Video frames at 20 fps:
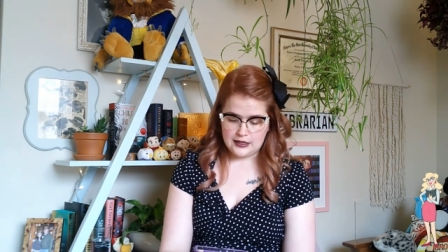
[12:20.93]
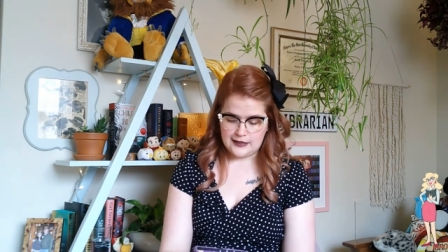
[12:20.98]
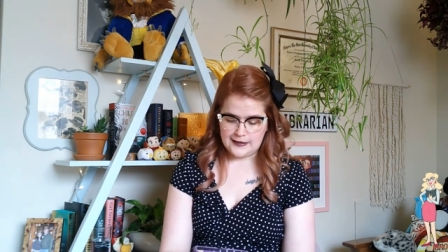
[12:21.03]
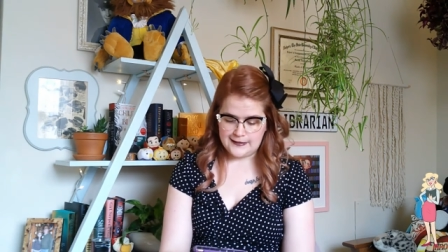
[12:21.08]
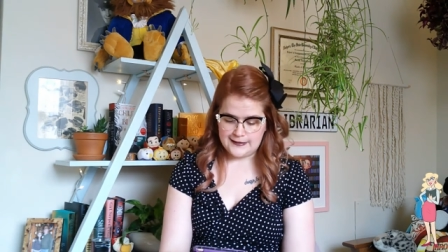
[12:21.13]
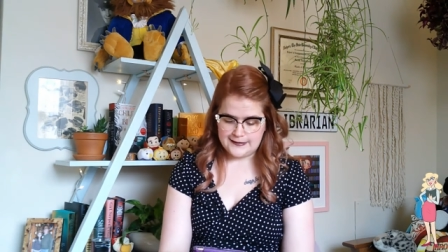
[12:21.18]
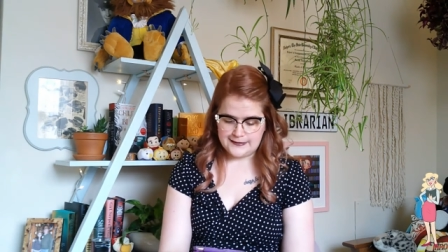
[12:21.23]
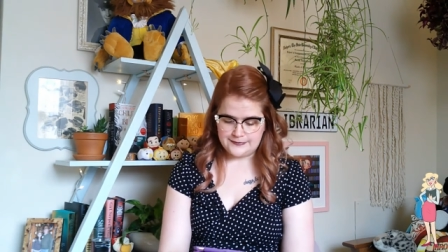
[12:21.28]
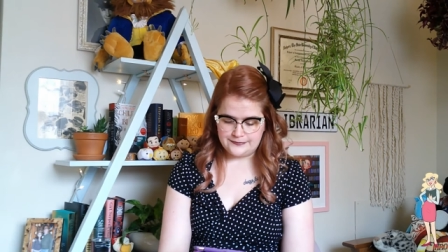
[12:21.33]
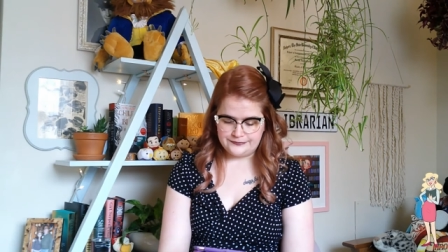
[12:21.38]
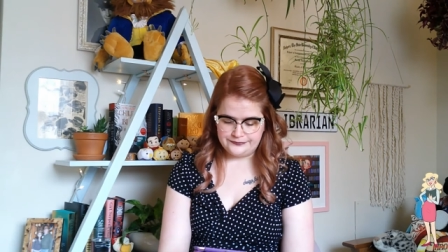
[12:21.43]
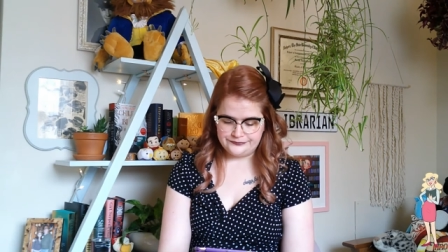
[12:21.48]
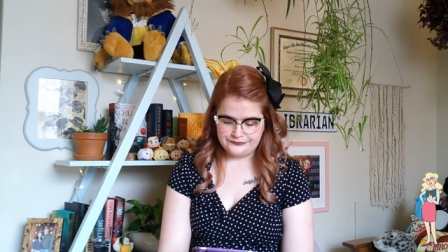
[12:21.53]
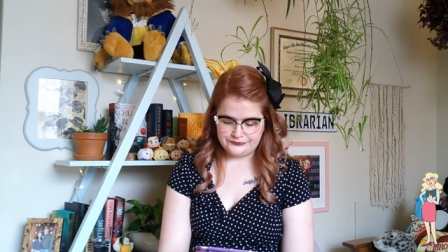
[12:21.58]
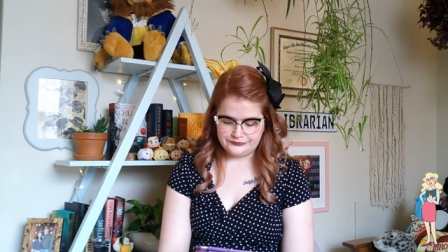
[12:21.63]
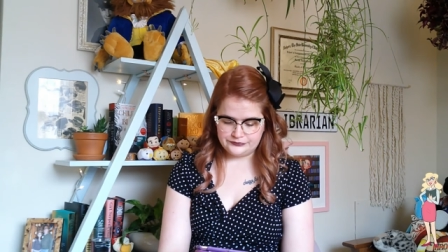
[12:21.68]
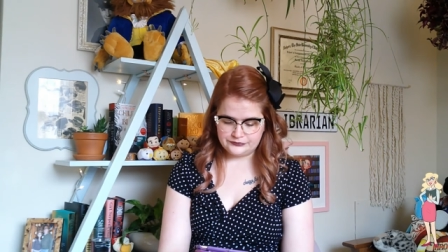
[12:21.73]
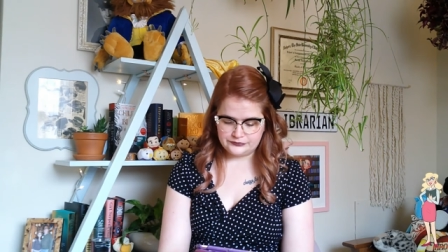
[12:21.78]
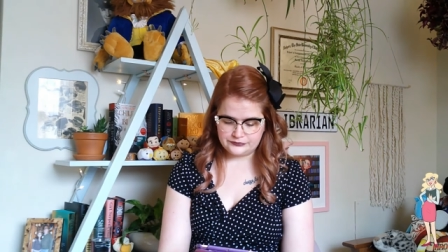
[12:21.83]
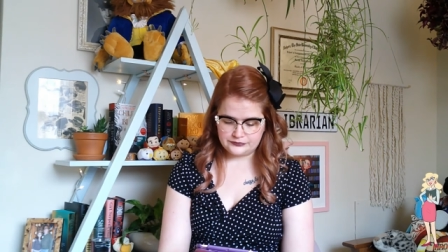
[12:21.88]
Um,
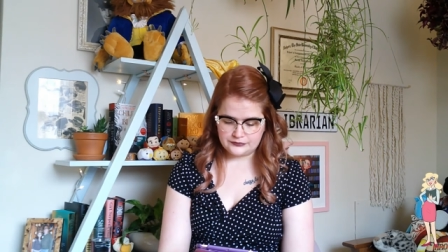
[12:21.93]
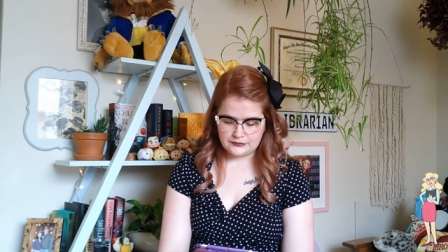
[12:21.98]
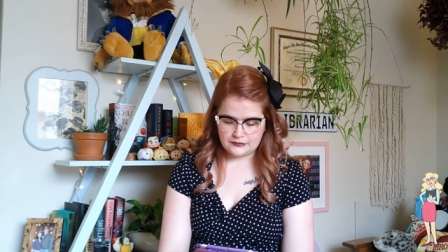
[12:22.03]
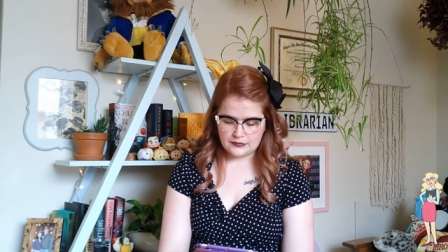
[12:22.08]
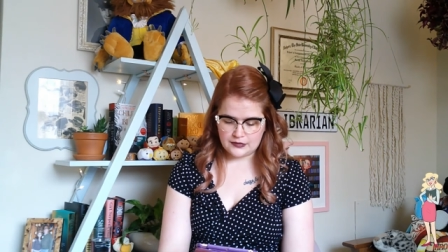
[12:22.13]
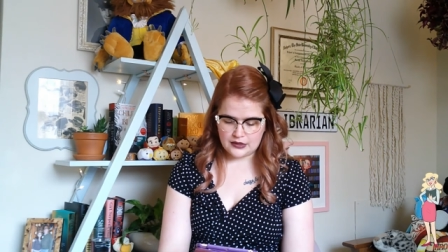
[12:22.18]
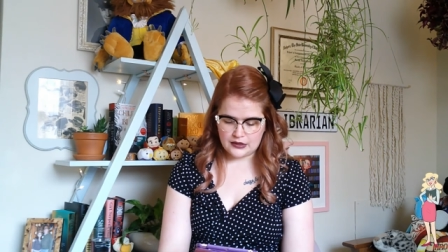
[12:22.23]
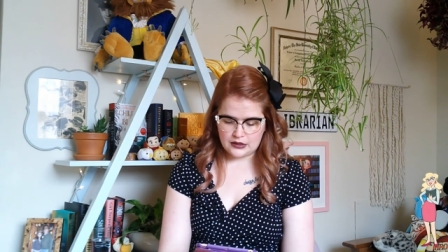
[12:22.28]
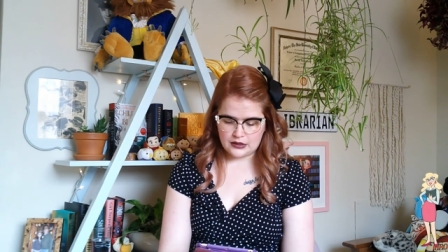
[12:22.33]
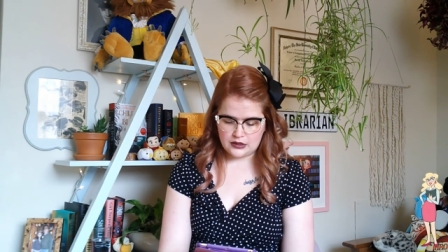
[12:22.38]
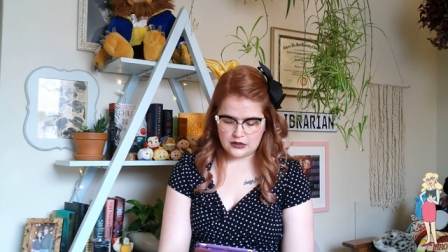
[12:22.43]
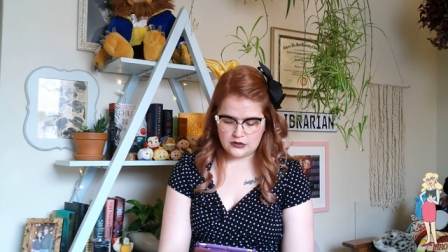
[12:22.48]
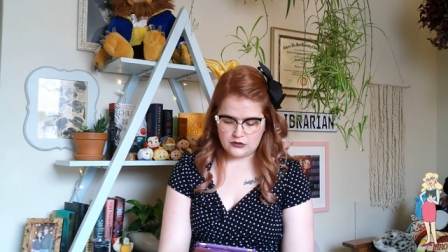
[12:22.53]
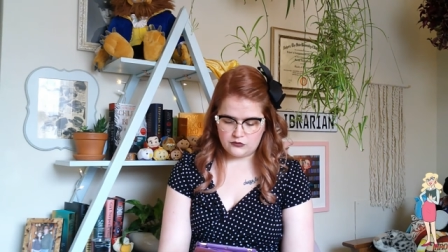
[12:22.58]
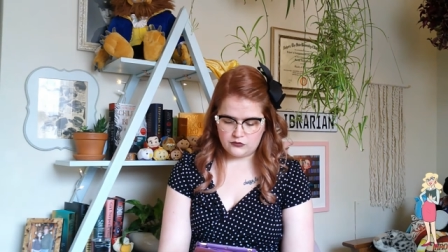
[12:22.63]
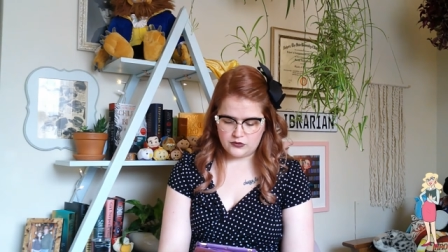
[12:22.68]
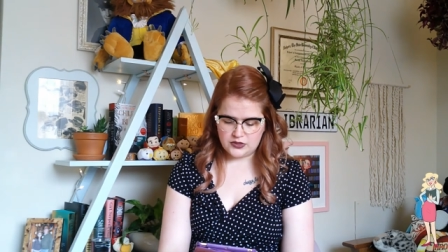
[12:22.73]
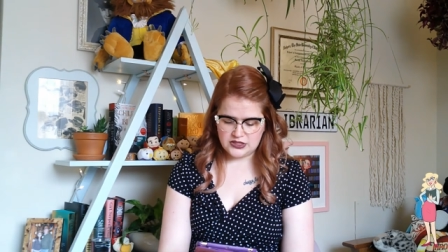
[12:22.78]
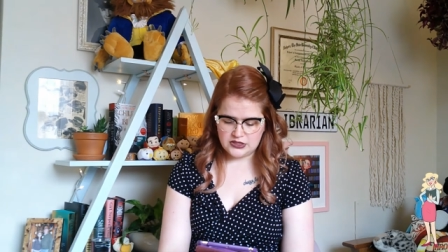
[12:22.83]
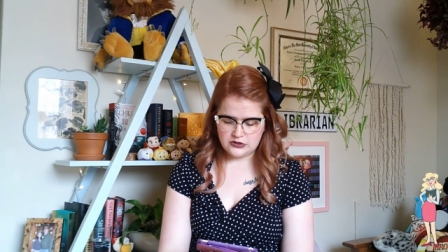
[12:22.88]

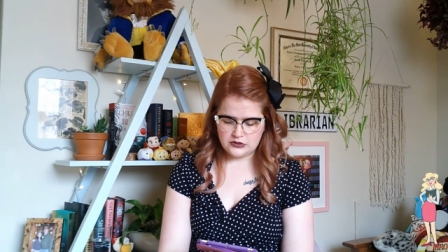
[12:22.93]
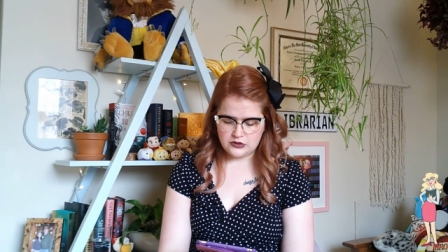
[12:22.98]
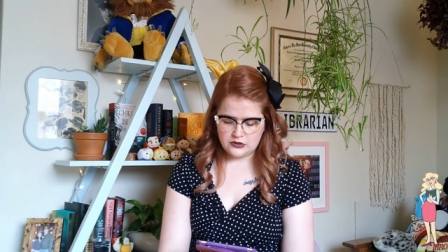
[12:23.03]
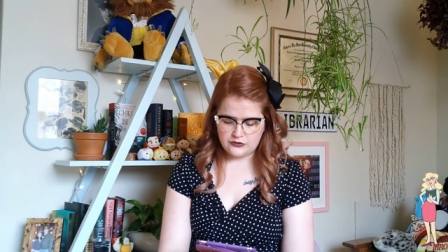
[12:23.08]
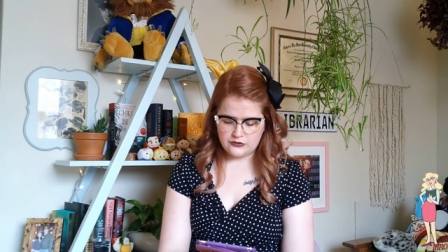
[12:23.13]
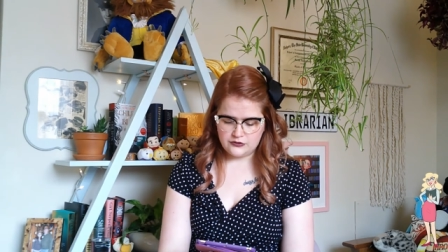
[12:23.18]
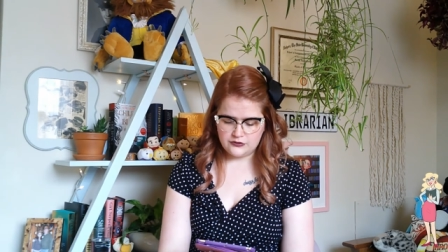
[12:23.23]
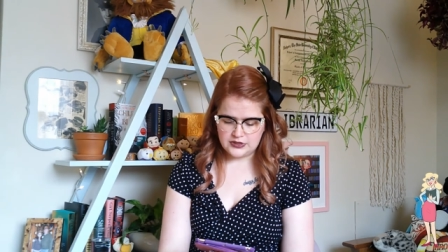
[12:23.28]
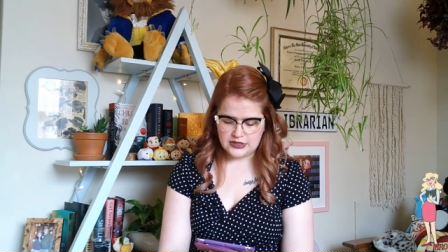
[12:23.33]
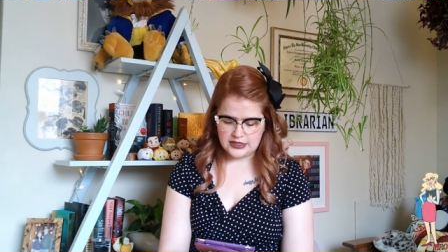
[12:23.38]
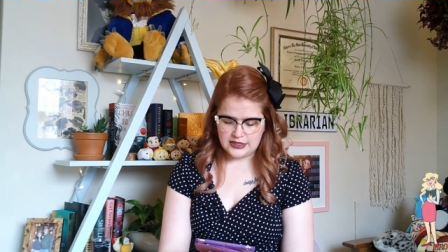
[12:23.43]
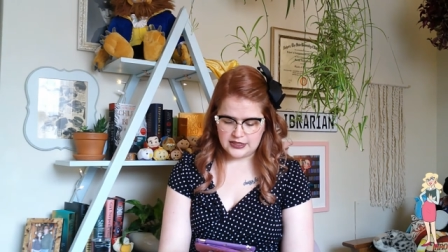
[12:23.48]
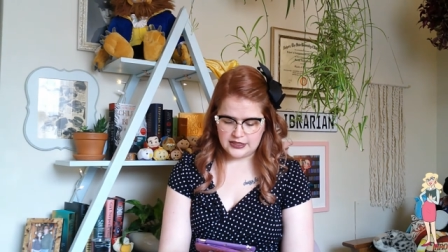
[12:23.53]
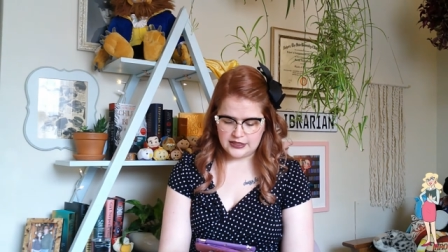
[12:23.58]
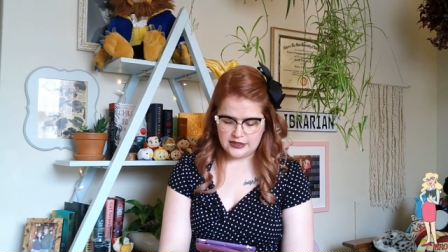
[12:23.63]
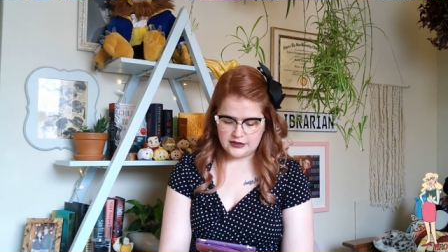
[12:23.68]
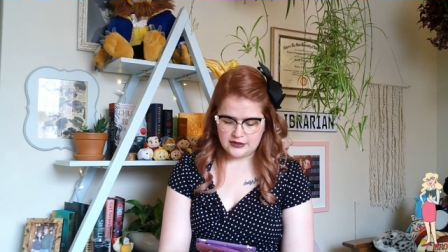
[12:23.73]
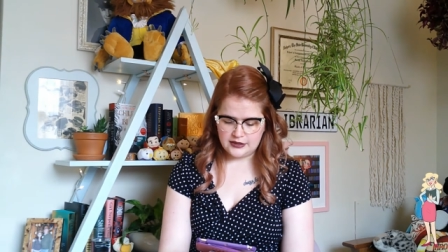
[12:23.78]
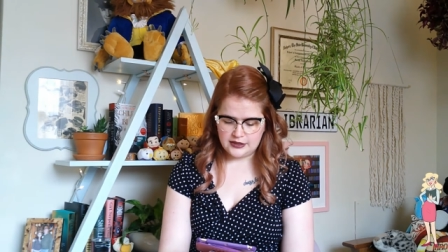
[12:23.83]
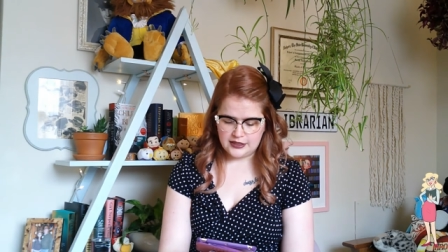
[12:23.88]
once you know who done
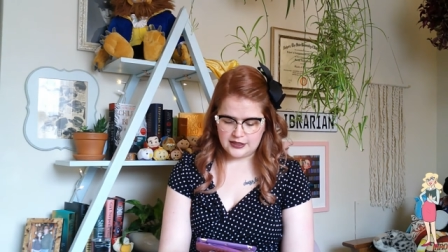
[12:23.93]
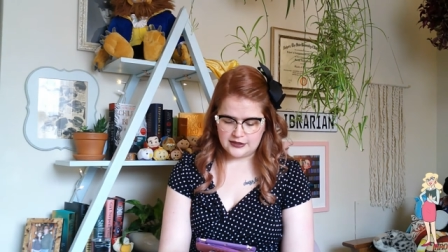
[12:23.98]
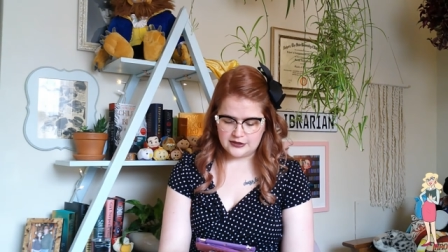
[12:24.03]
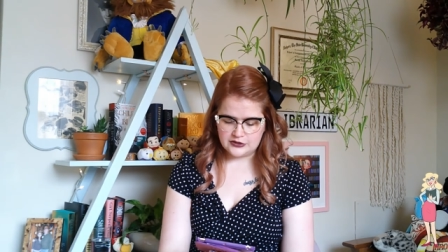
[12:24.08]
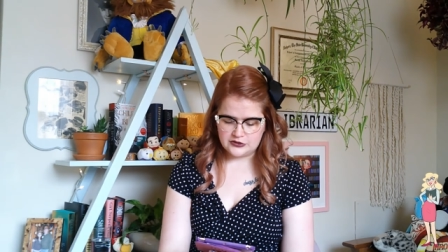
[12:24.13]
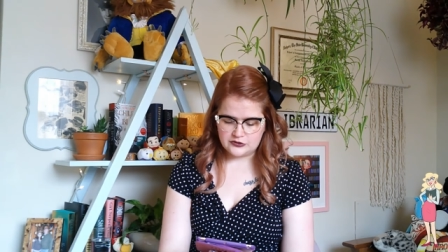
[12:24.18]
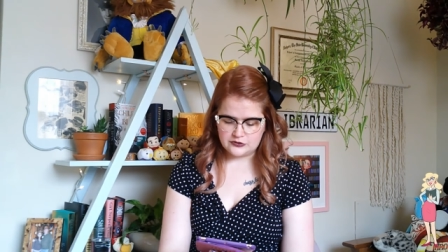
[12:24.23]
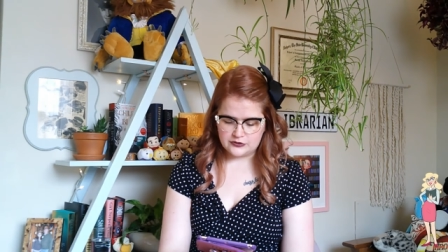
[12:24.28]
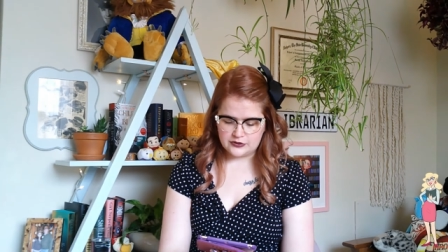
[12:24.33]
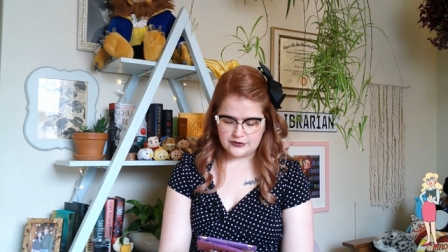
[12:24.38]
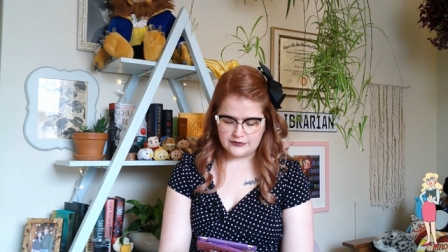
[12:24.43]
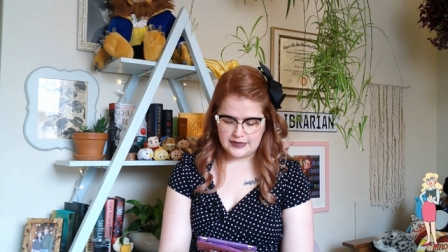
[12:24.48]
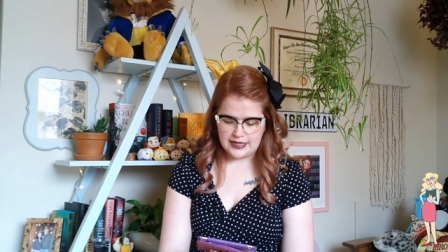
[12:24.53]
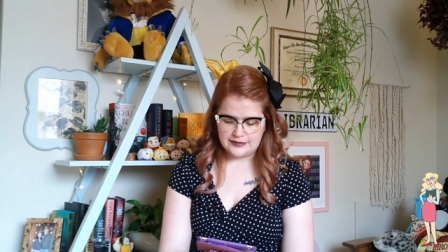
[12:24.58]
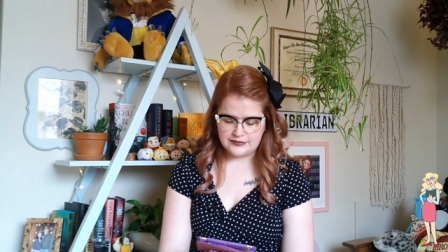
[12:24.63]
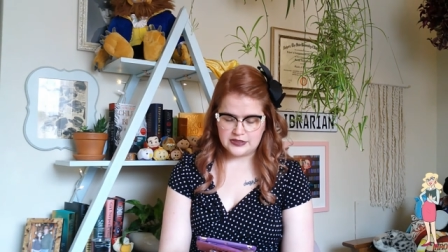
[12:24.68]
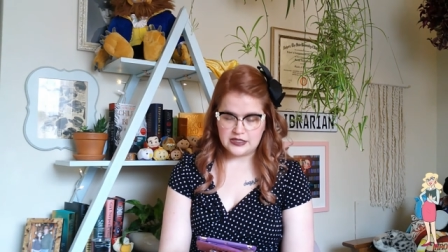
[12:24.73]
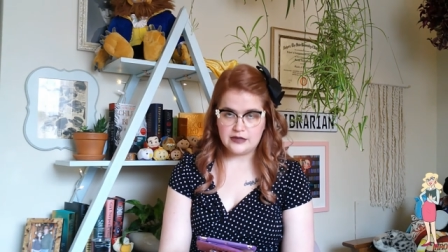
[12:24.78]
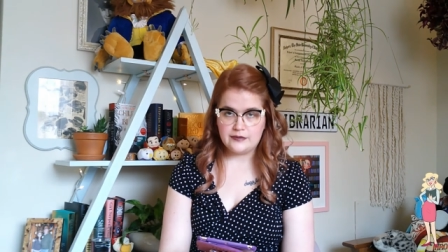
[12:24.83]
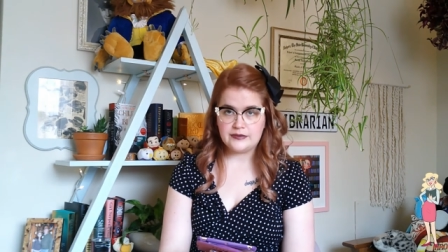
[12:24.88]
it and the story
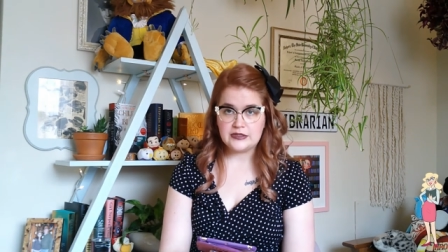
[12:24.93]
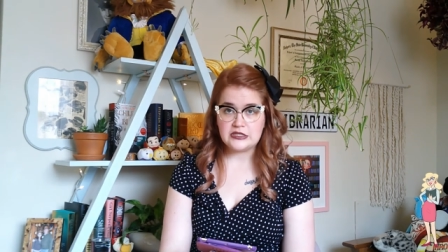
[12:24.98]
wraps up,